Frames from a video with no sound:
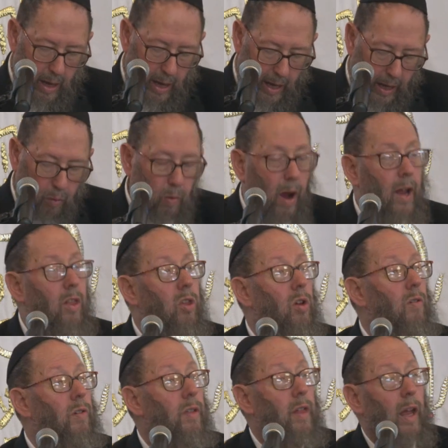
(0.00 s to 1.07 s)
And he writes
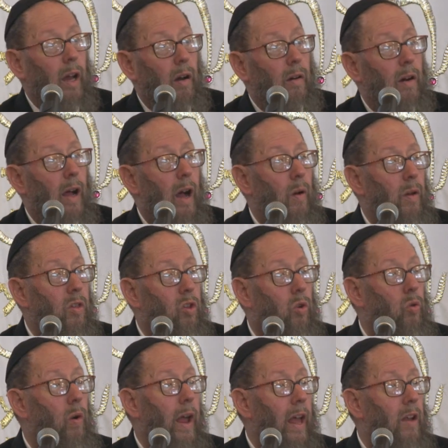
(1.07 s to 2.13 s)
over there how his
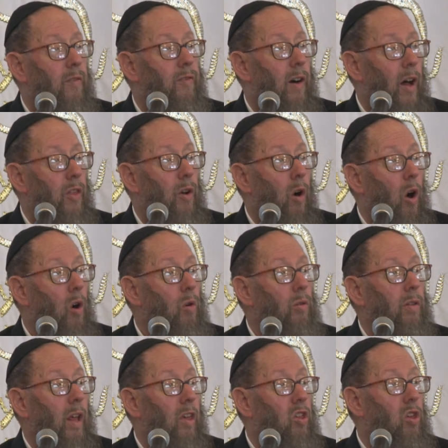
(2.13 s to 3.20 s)
grandfather
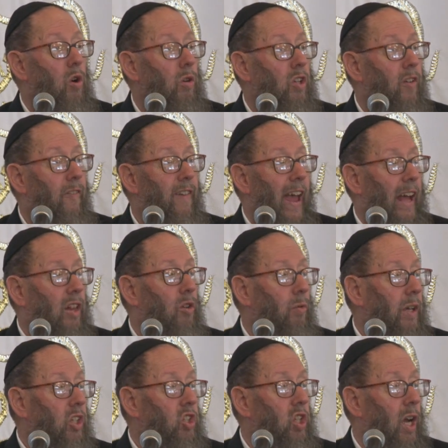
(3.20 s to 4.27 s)
owned a soda
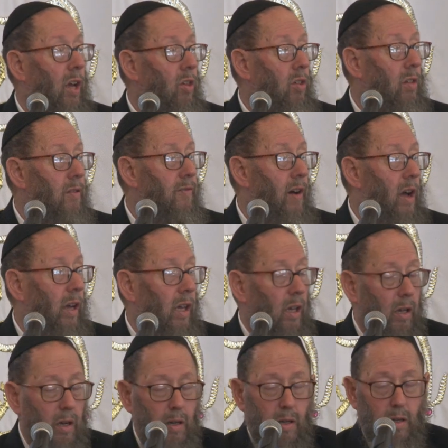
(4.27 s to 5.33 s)
factory in Czechoslovakia.